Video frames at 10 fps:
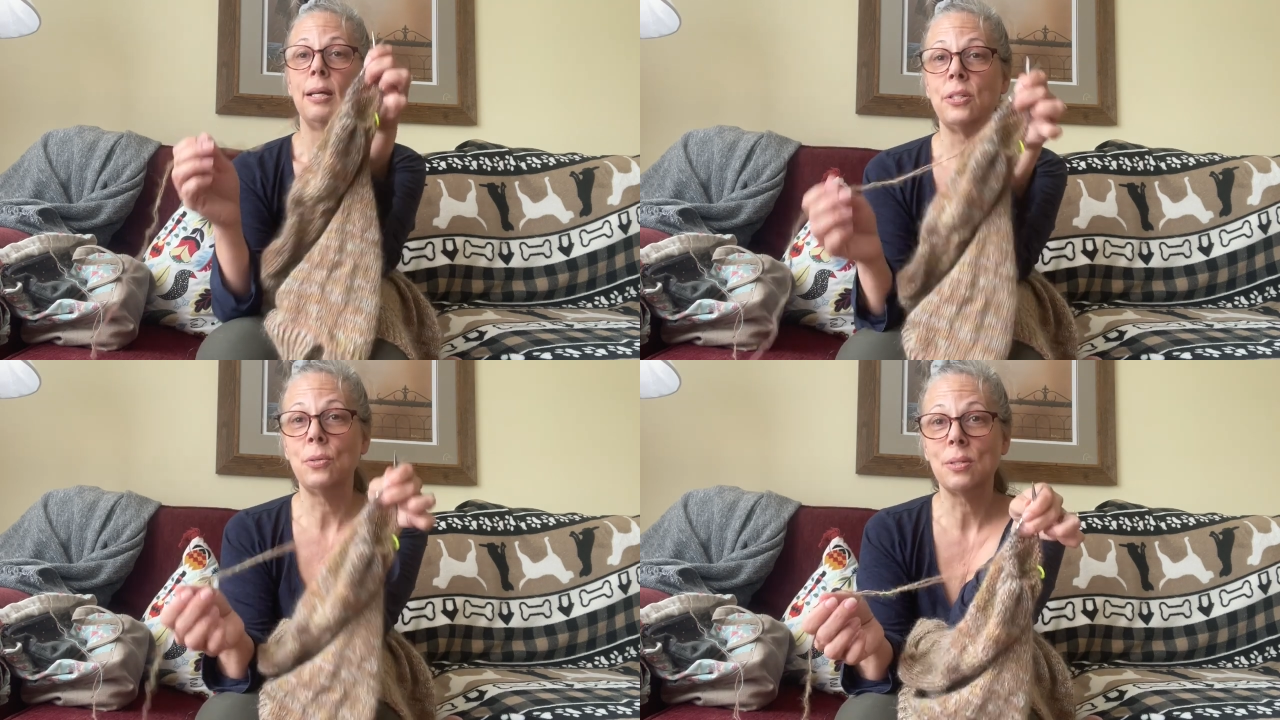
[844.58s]

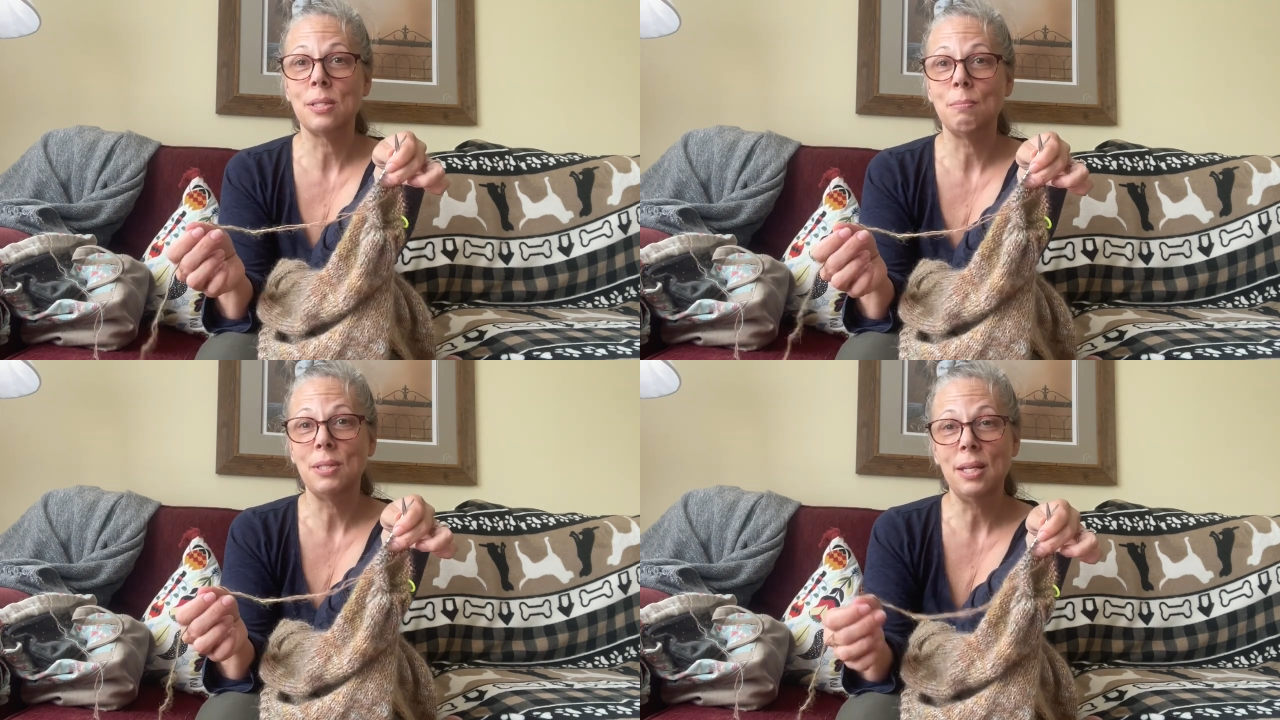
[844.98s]
doing
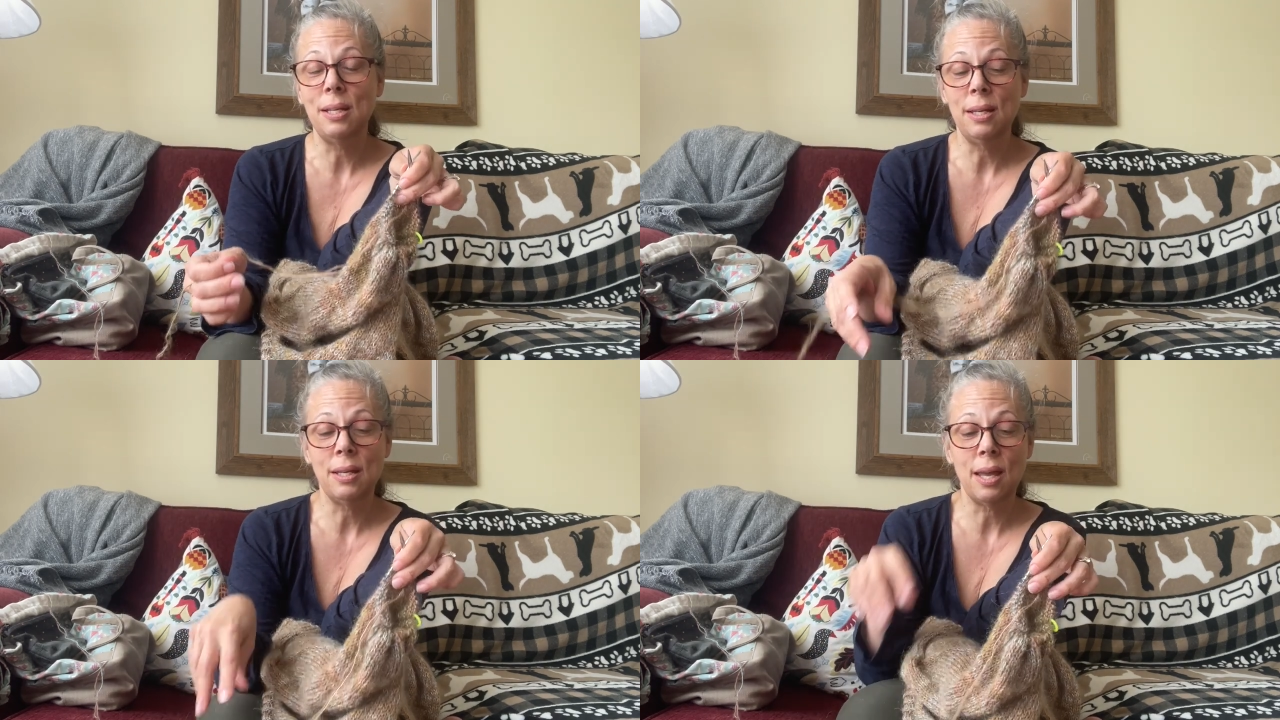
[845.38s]
some
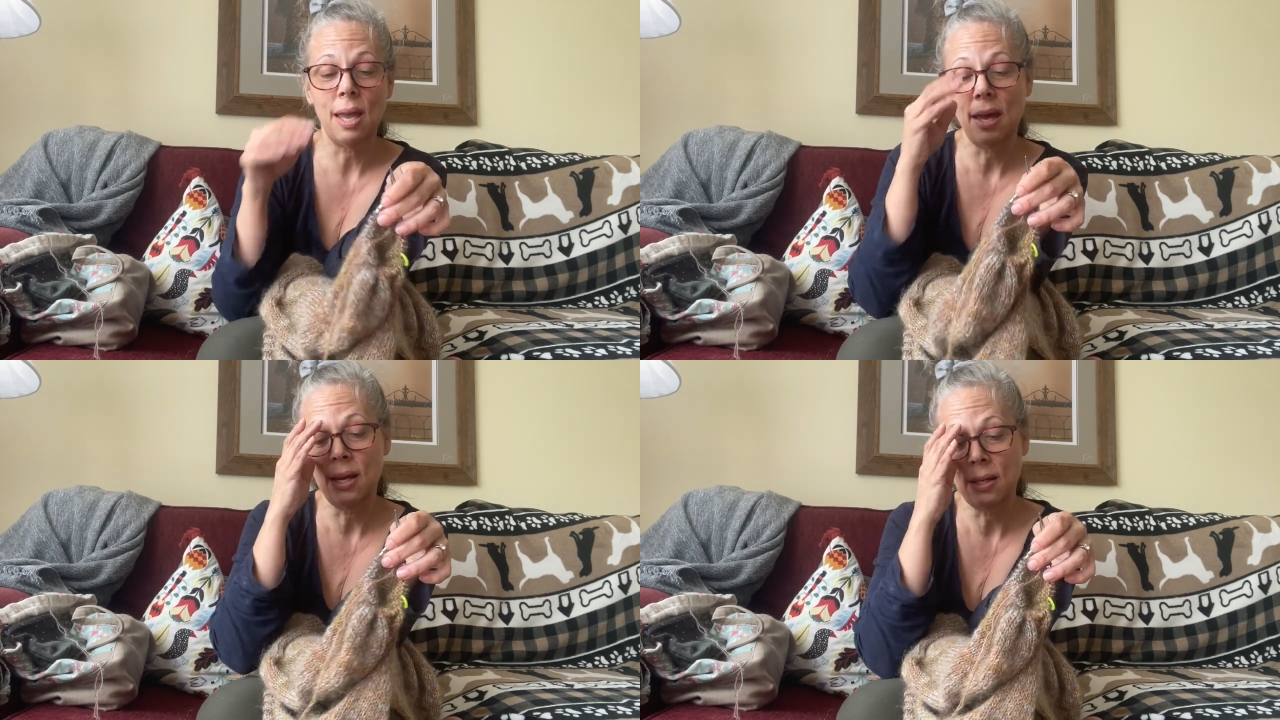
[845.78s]
knitting,
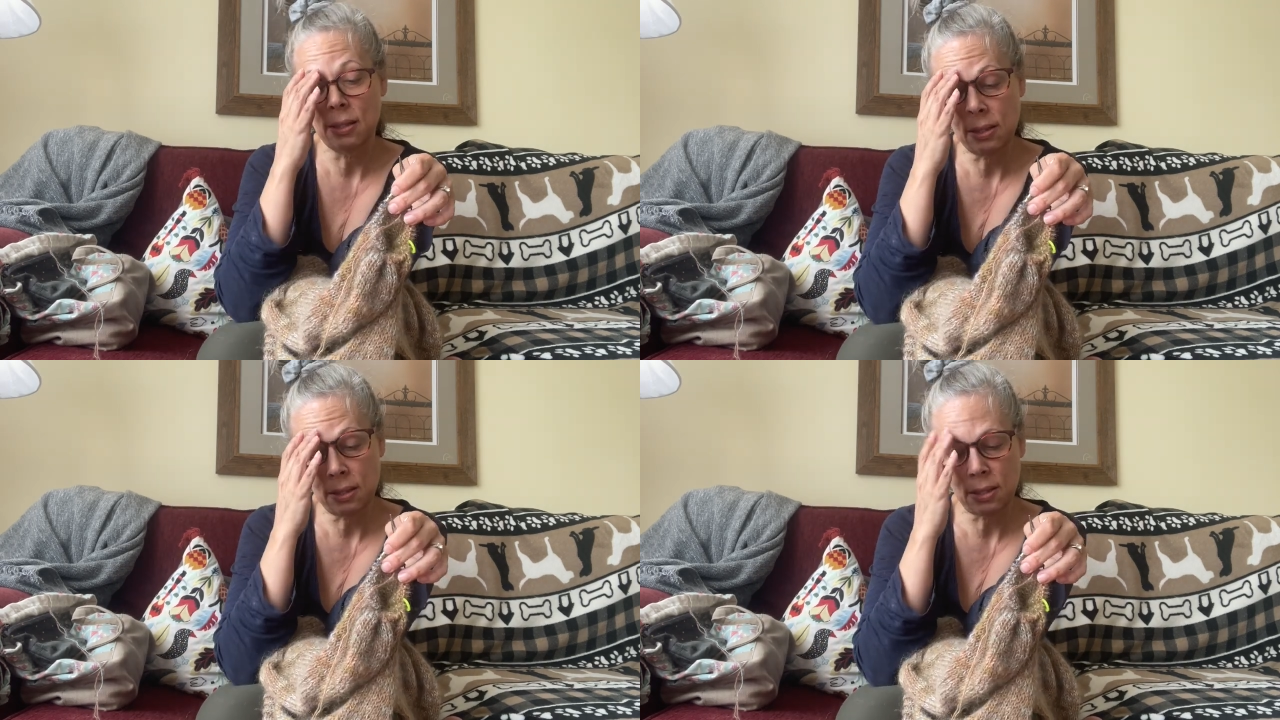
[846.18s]
and
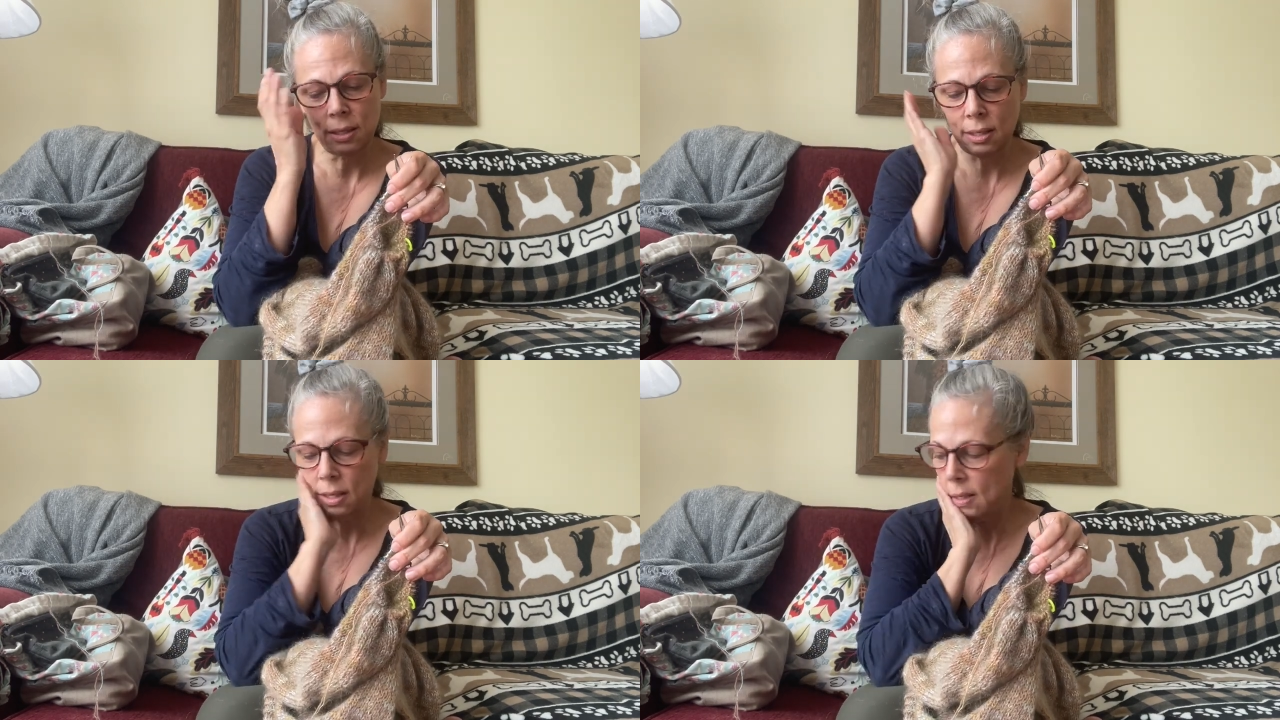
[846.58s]

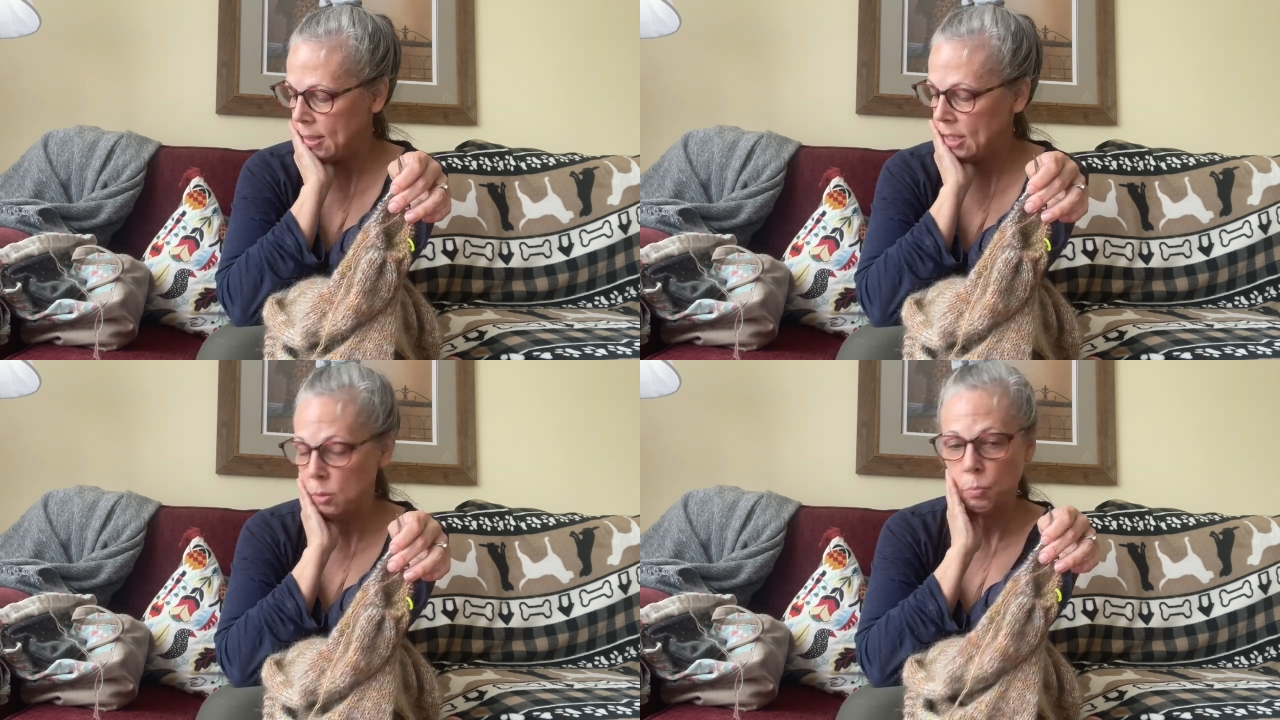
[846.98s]
that's